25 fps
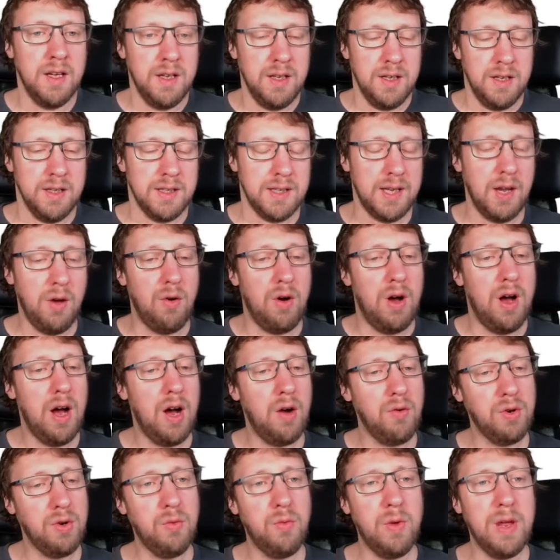So
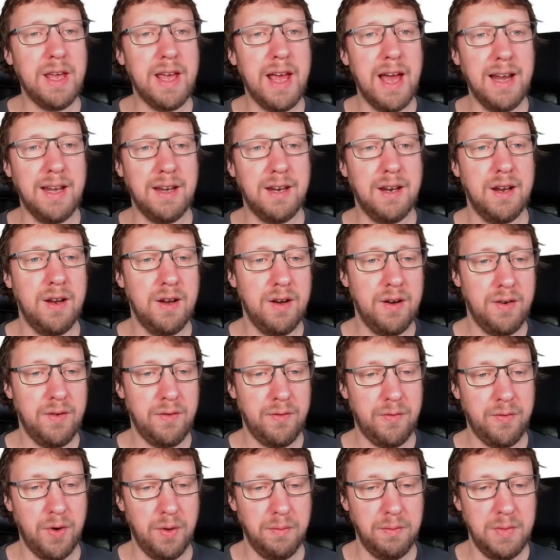how do we get
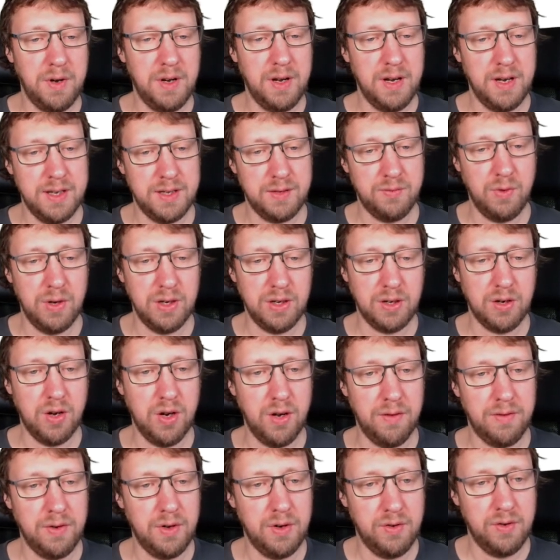from this one
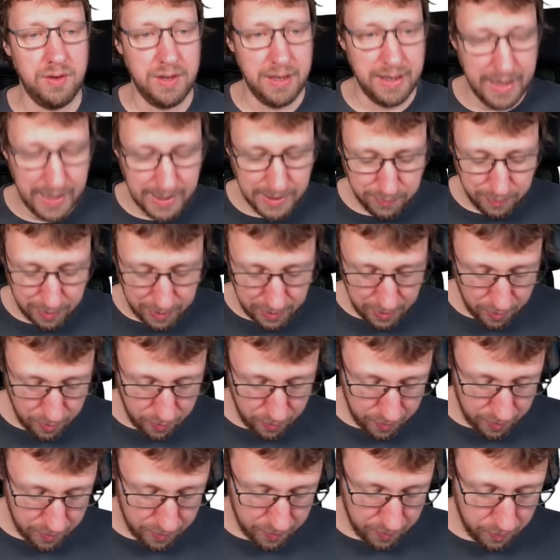curve to the next one?
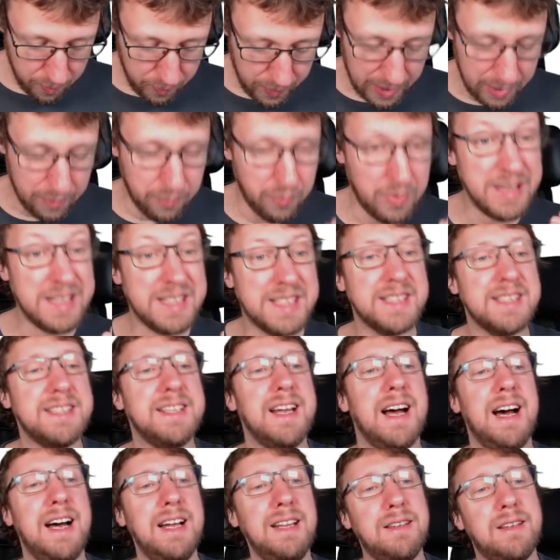Well, we
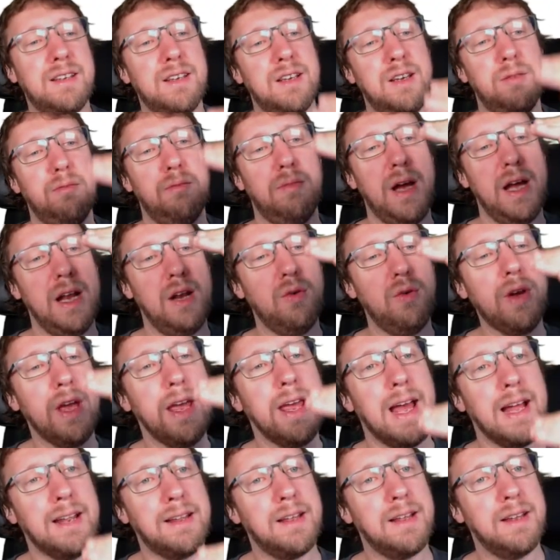start by
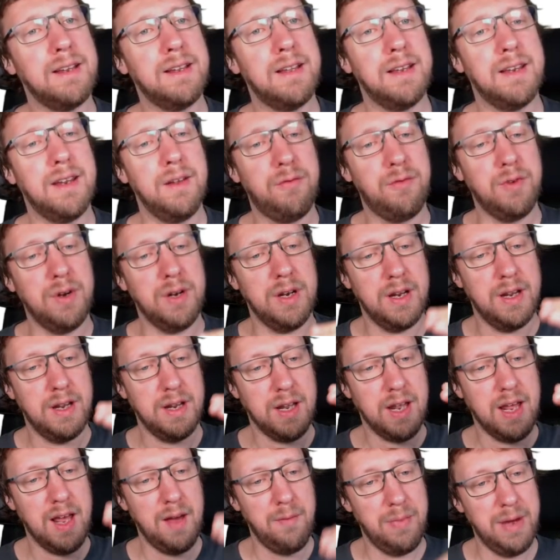looking at the different
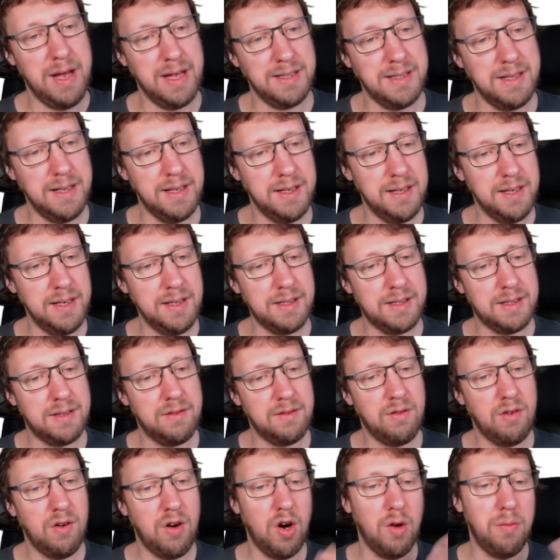capacities
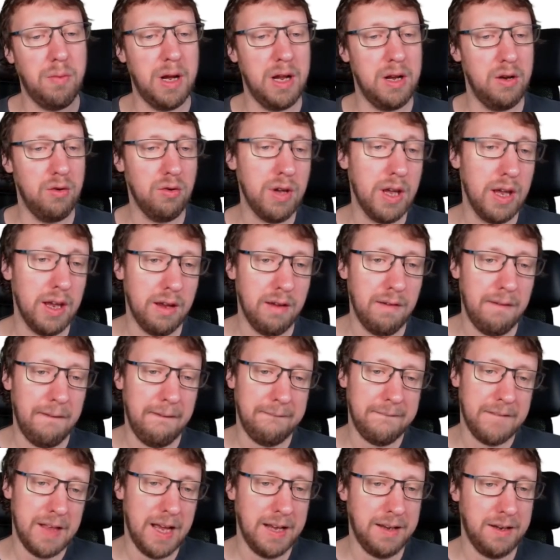or by looking
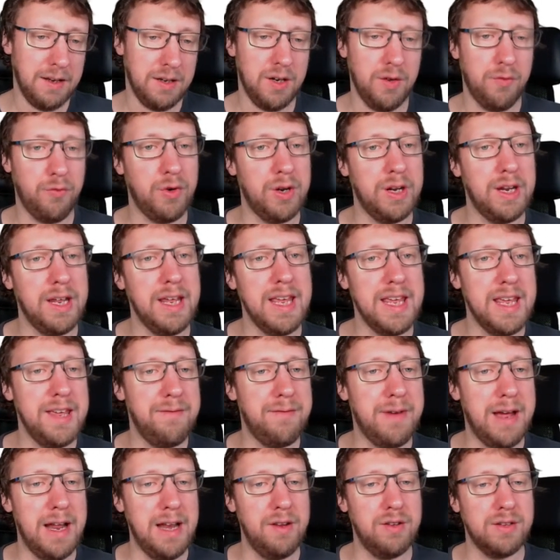at the different E
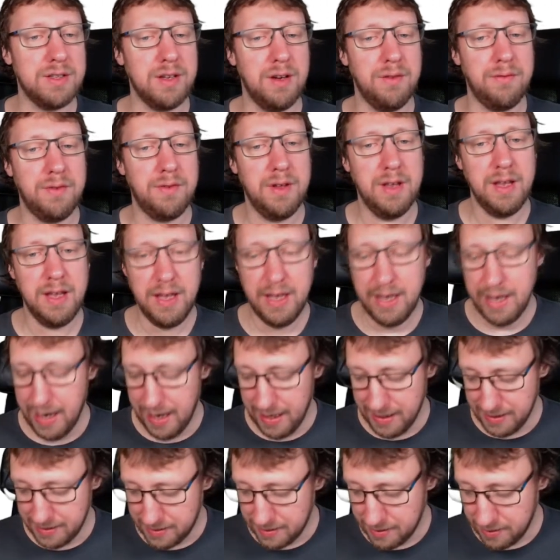values of
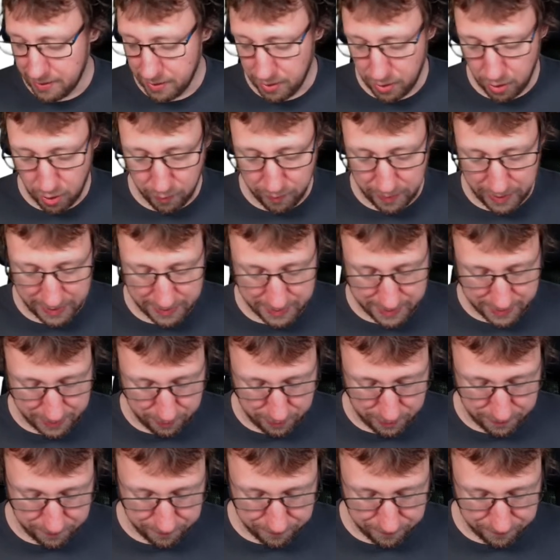ES over N0.